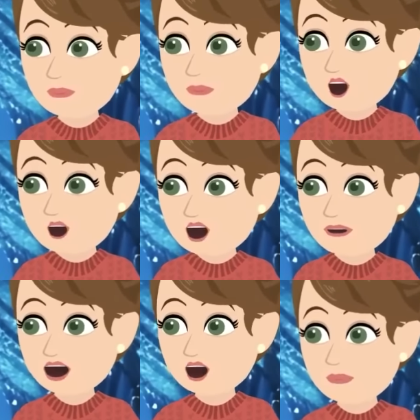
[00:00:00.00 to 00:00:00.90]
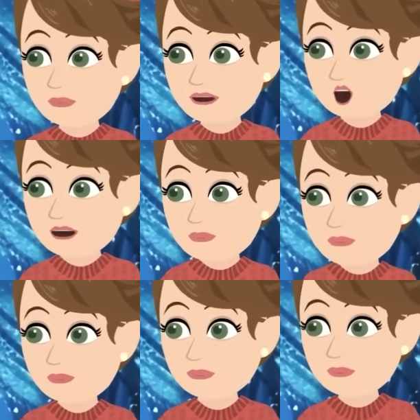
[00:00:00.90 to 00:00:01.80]
to think myself
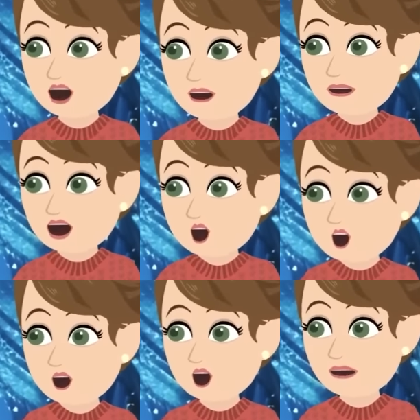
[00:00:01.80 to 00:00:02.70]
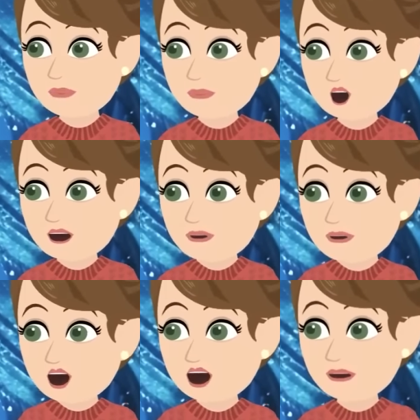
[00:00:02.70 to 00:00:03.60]
into alignment with
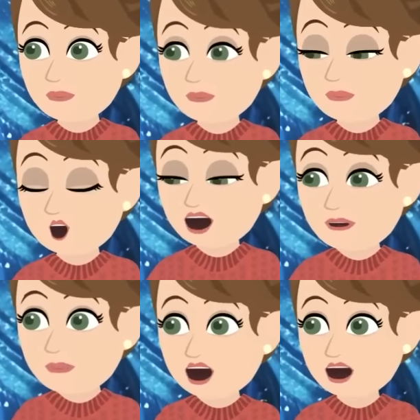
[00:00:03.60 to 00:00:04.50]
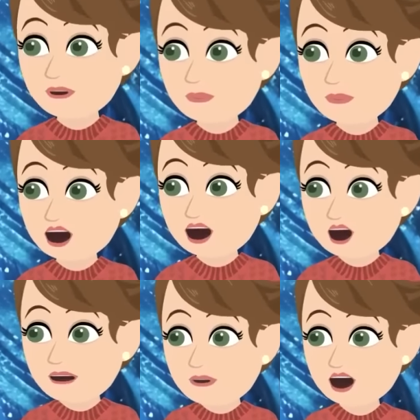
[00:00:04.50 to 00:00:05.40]
source who has thought
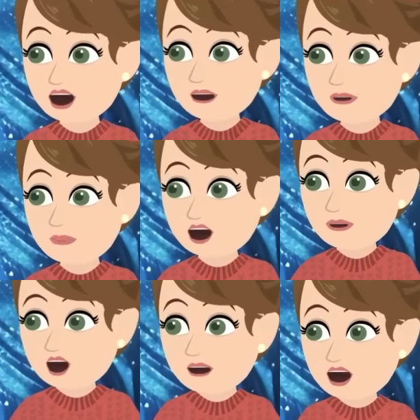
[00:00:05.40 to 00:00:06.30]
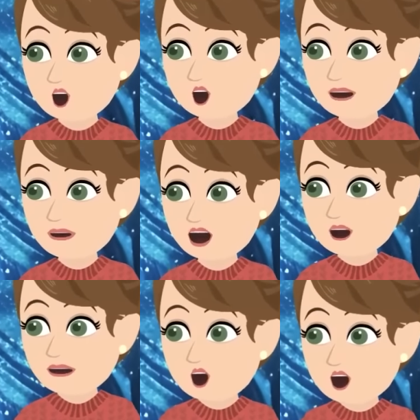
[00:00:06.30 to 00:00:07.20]
themselves into alignment. Have I
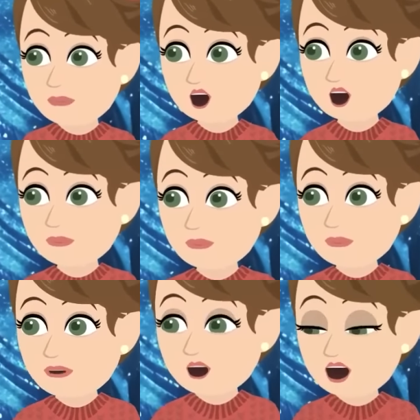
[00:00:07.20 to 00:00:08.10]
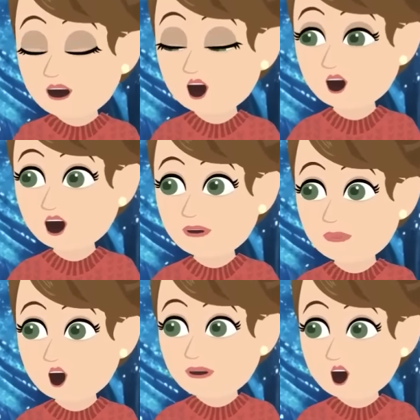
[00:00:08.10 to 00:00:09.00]
taken the time to think myself
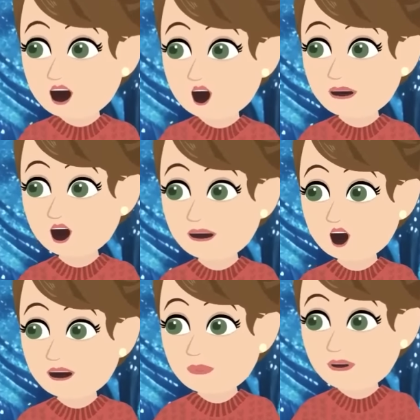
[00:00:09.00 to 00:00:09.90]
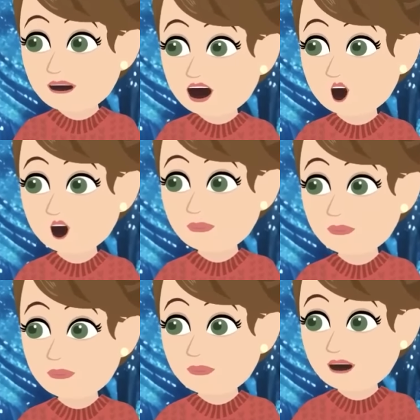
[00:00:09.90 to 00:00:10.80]
into that resonance with that?
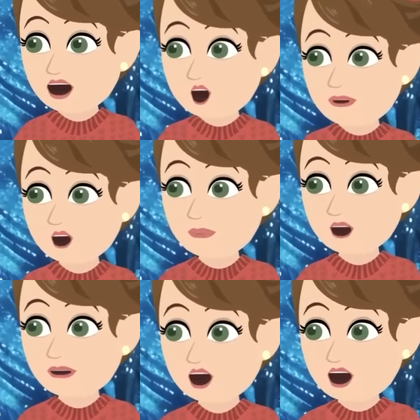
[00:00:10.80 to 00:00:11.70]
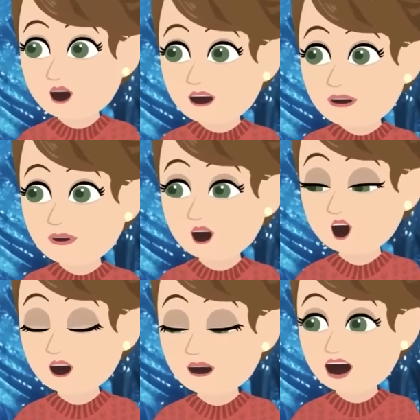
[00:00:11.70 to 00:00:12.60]
Or am I just sort of lazy and
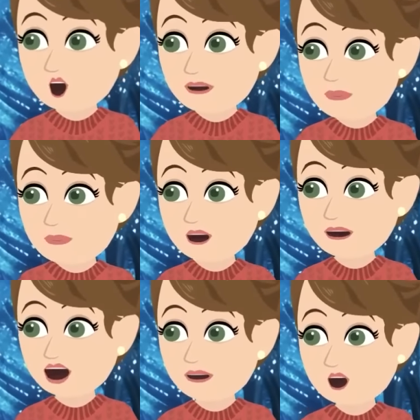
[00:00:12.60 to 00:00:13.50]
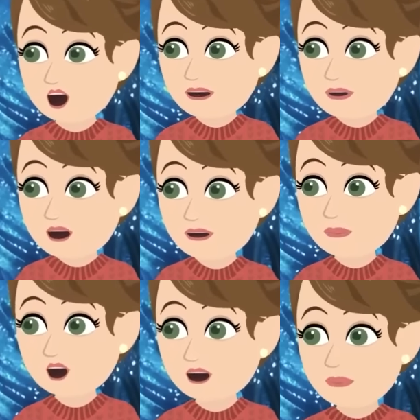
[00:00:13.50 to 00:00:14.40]
letting the wheel that is the
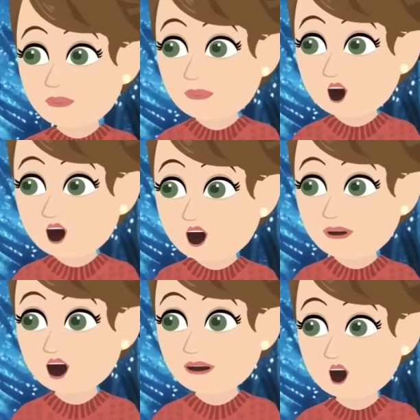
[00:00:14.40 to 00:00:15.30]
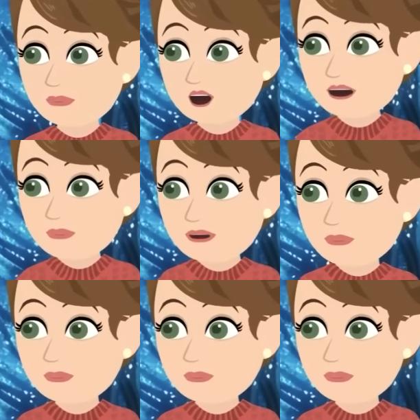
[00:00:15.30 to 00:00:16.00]
most squeaky get my attention?